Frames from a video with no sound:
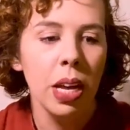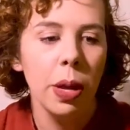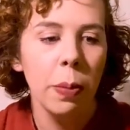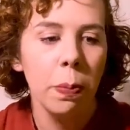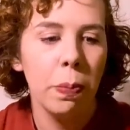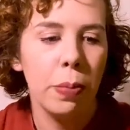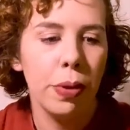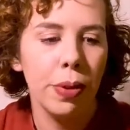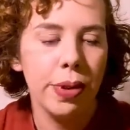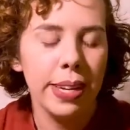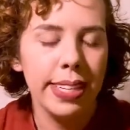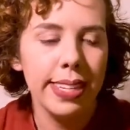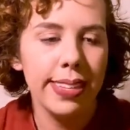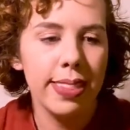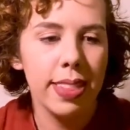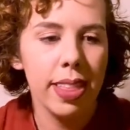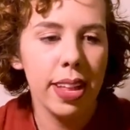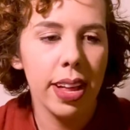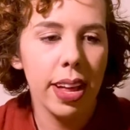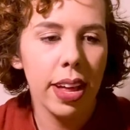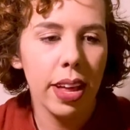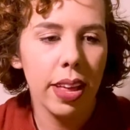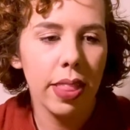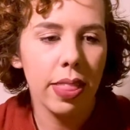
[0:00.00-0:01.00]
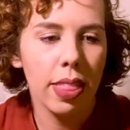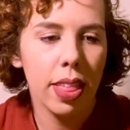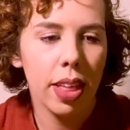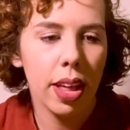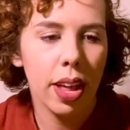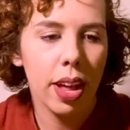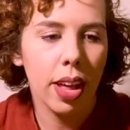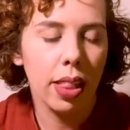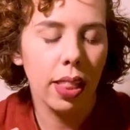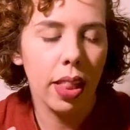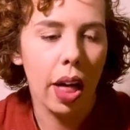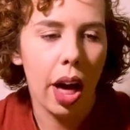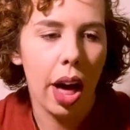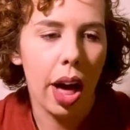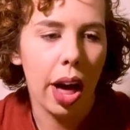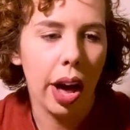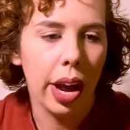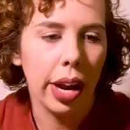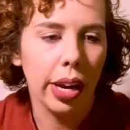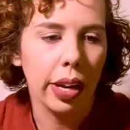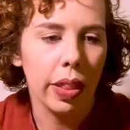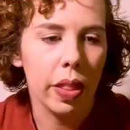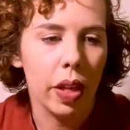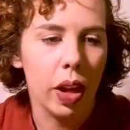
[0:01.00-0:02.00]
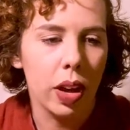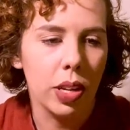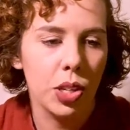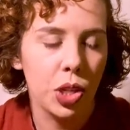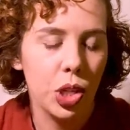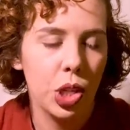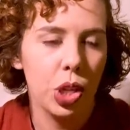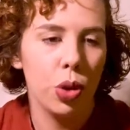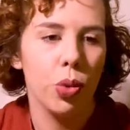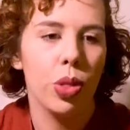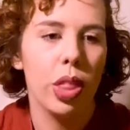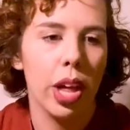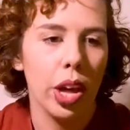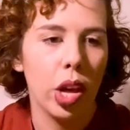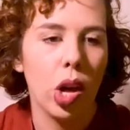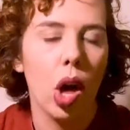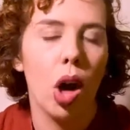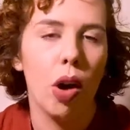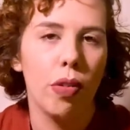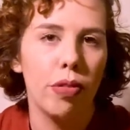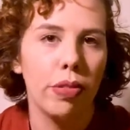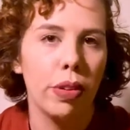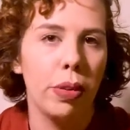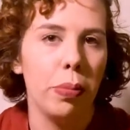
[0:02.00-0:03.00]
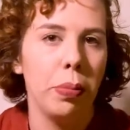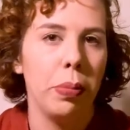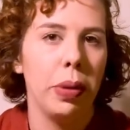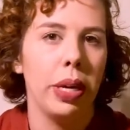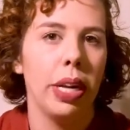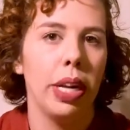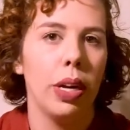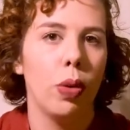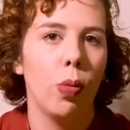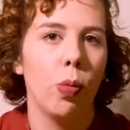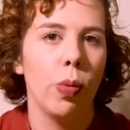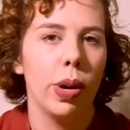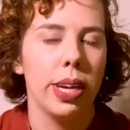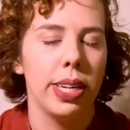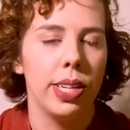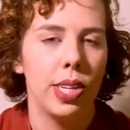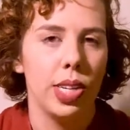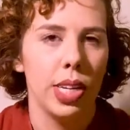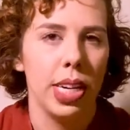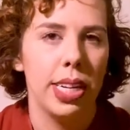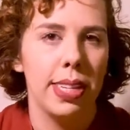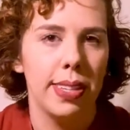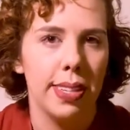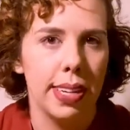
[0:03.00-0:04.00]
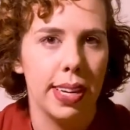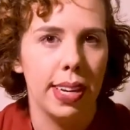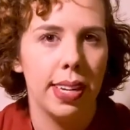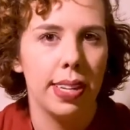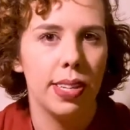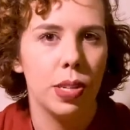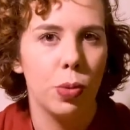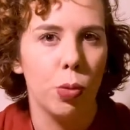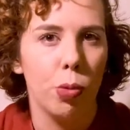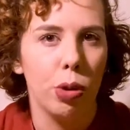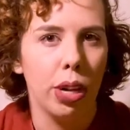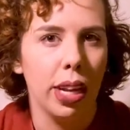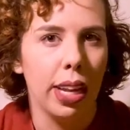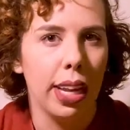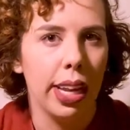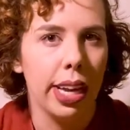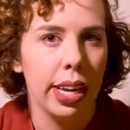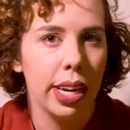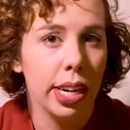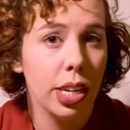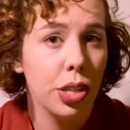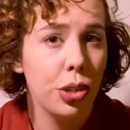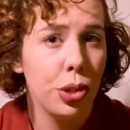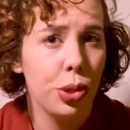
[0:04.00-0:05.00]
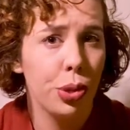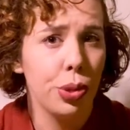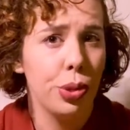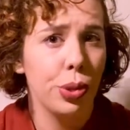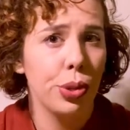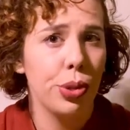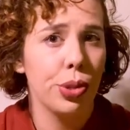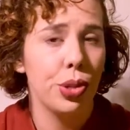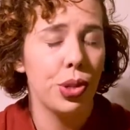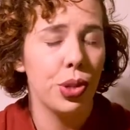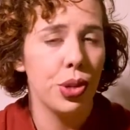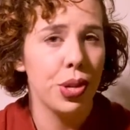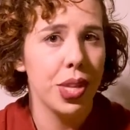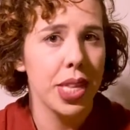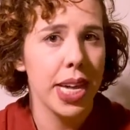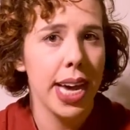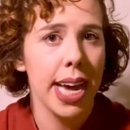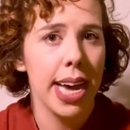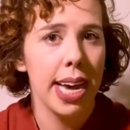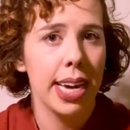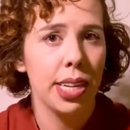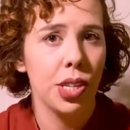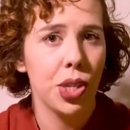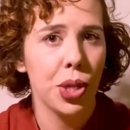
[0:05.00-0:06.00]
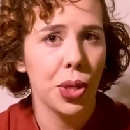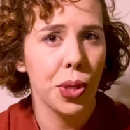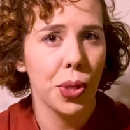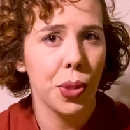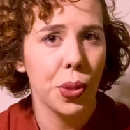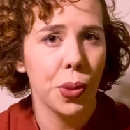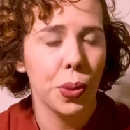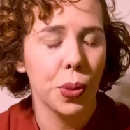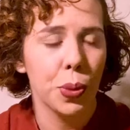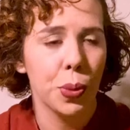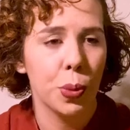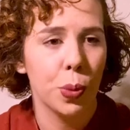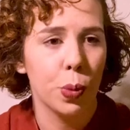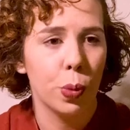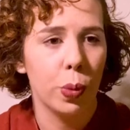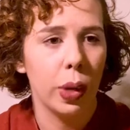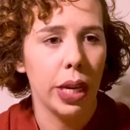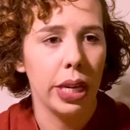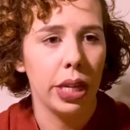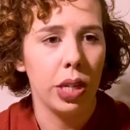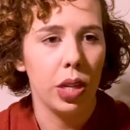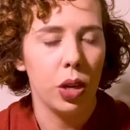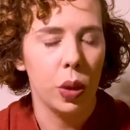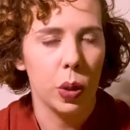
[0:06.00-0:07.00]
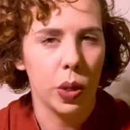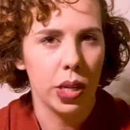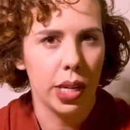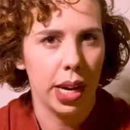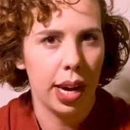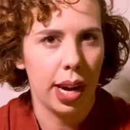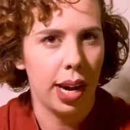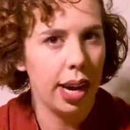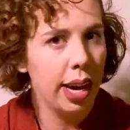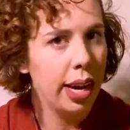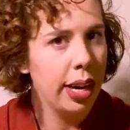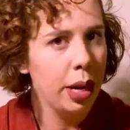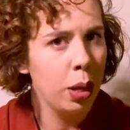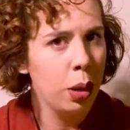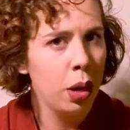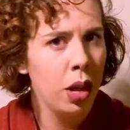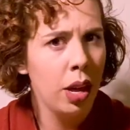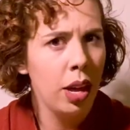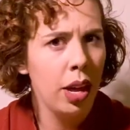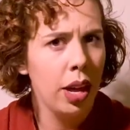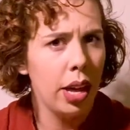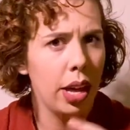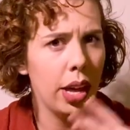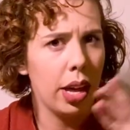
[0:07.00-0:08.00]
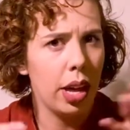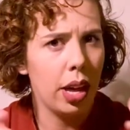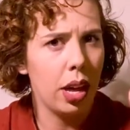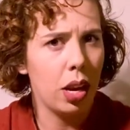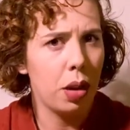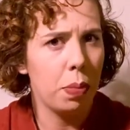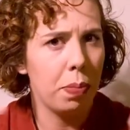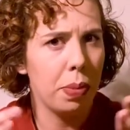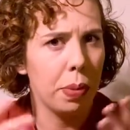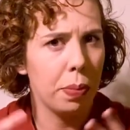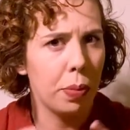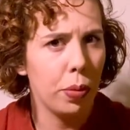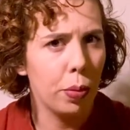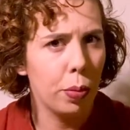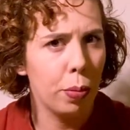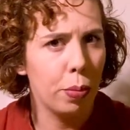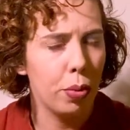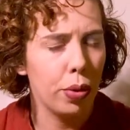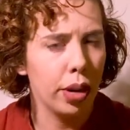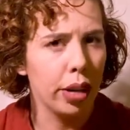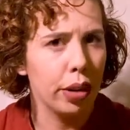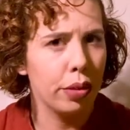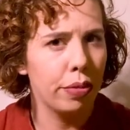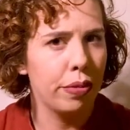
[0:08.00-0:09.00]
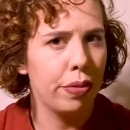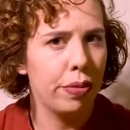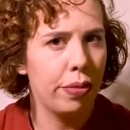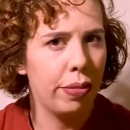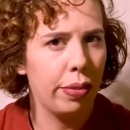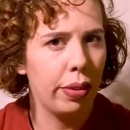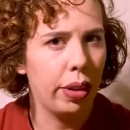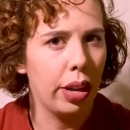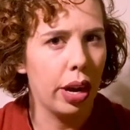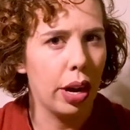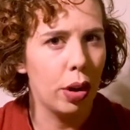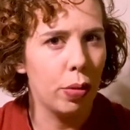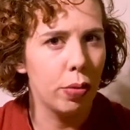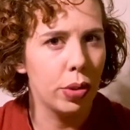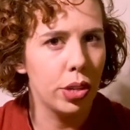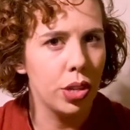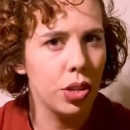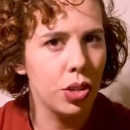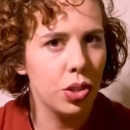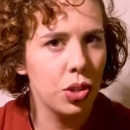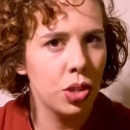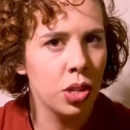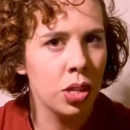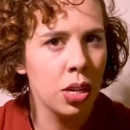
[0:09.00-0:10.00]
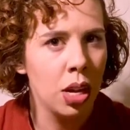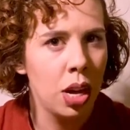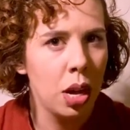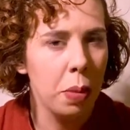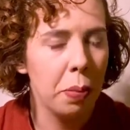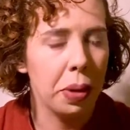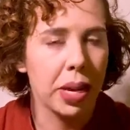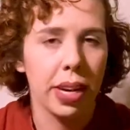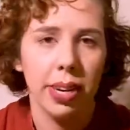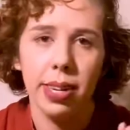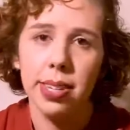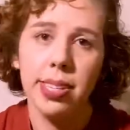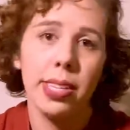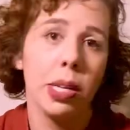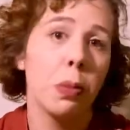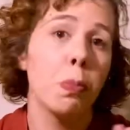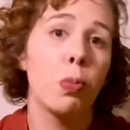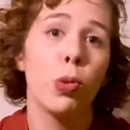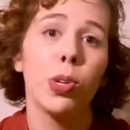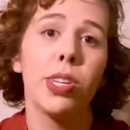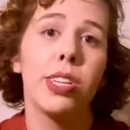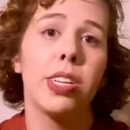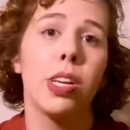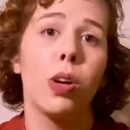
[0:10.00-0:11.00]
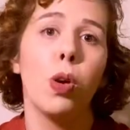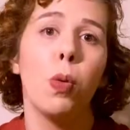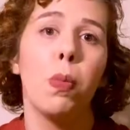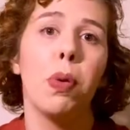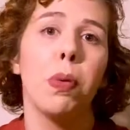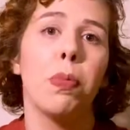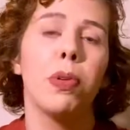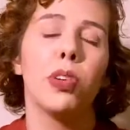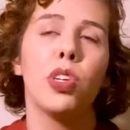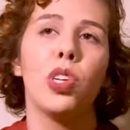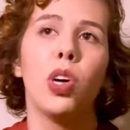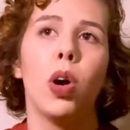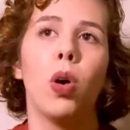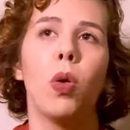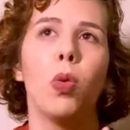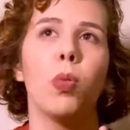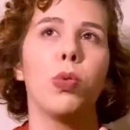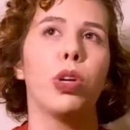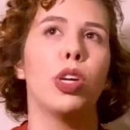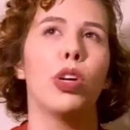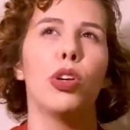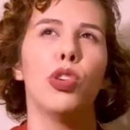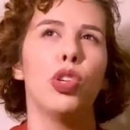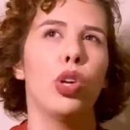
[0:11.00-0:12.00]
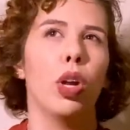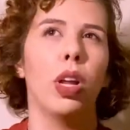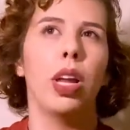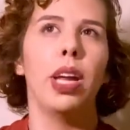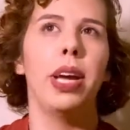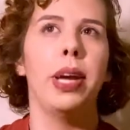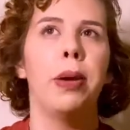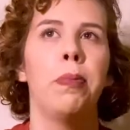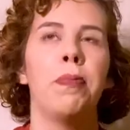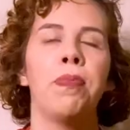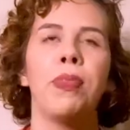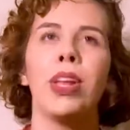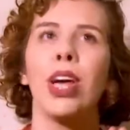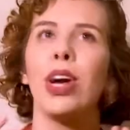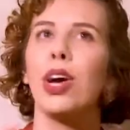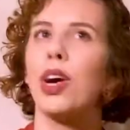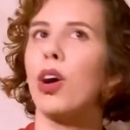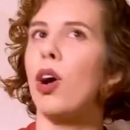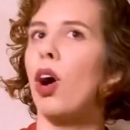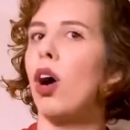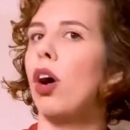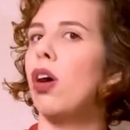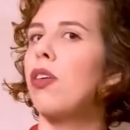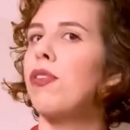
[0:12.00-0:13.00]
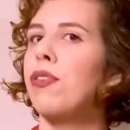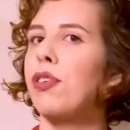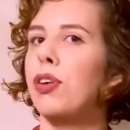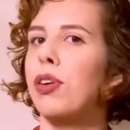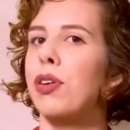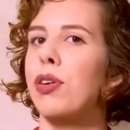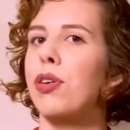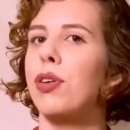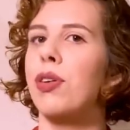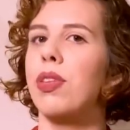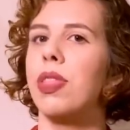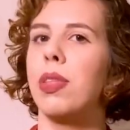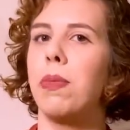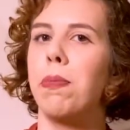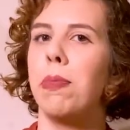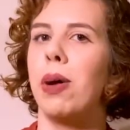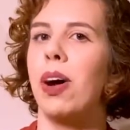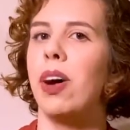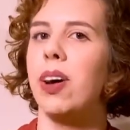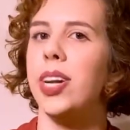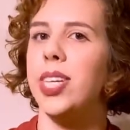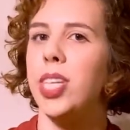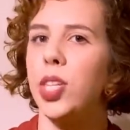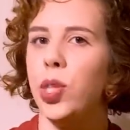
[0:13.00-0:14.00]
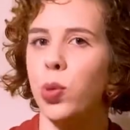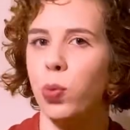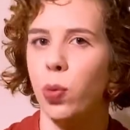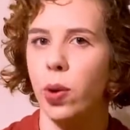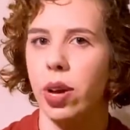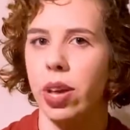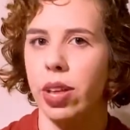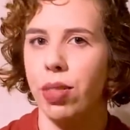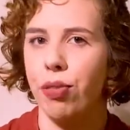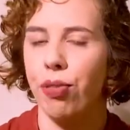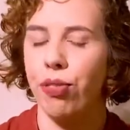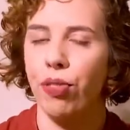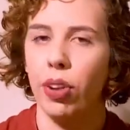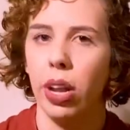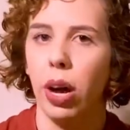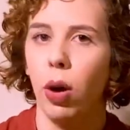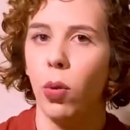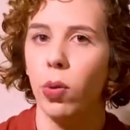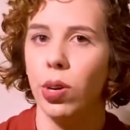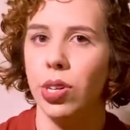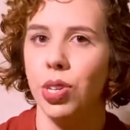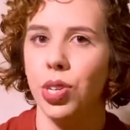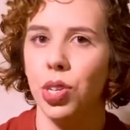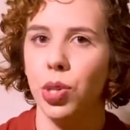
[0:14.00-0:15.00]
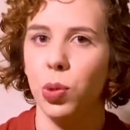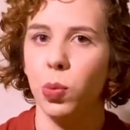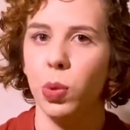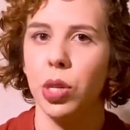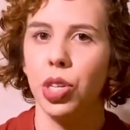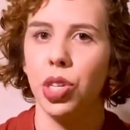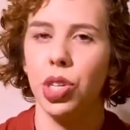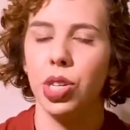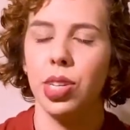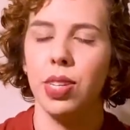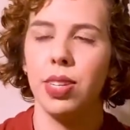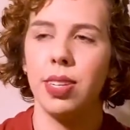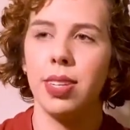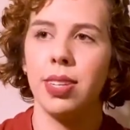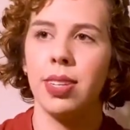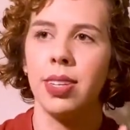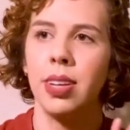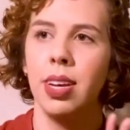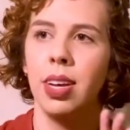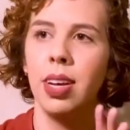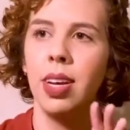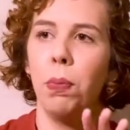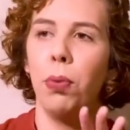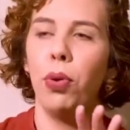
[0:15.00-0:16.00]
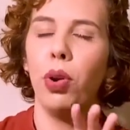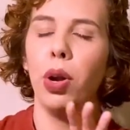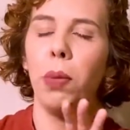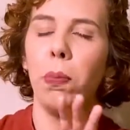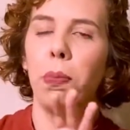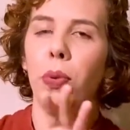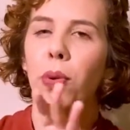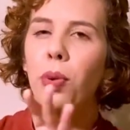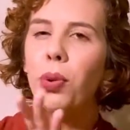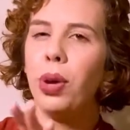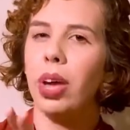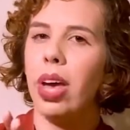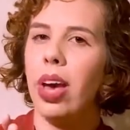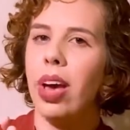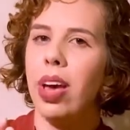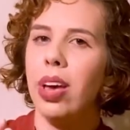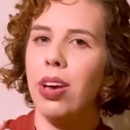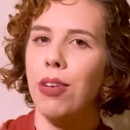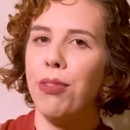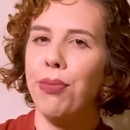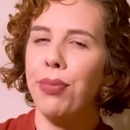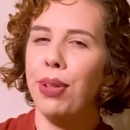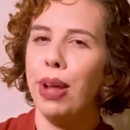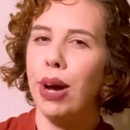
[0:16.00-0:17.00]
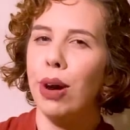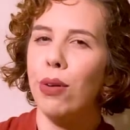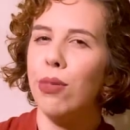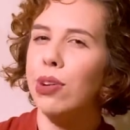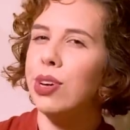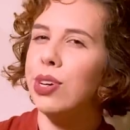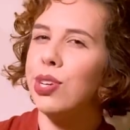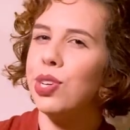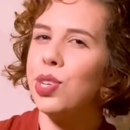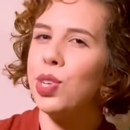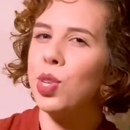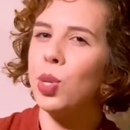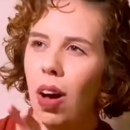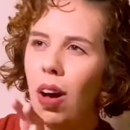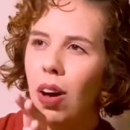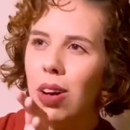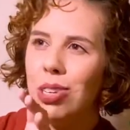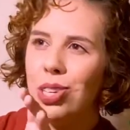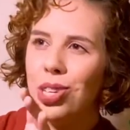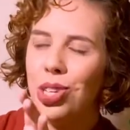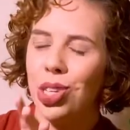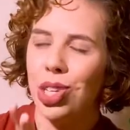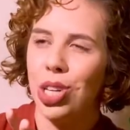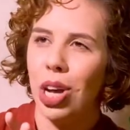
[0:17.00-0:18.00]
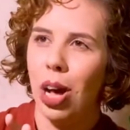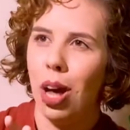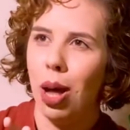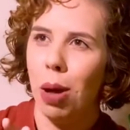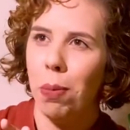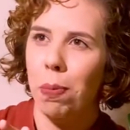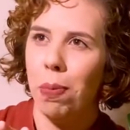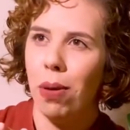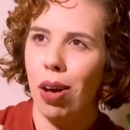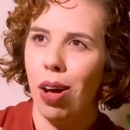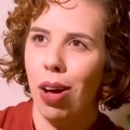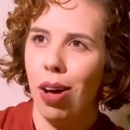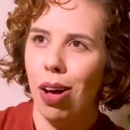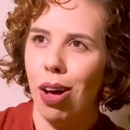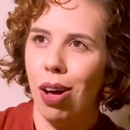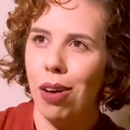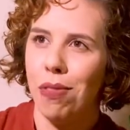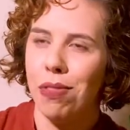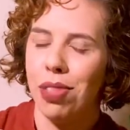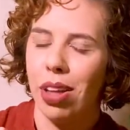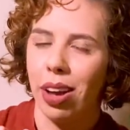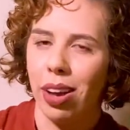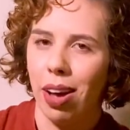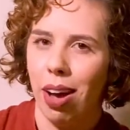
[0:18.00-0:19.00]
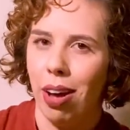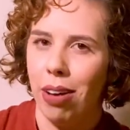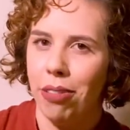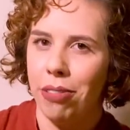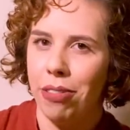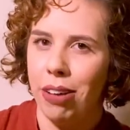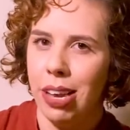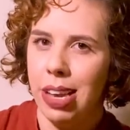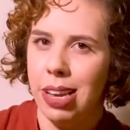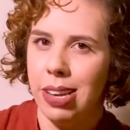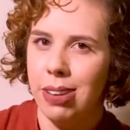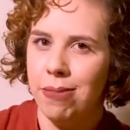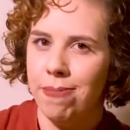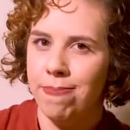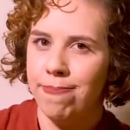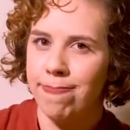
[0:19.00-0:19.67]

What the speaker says: But is the line, until they cover me with daisies, related to that, to when you die and people bring flowers? Because in Brazil, people don't usually cover the bodies with flowers. We just put a bouquet of flowers on top of the coffin.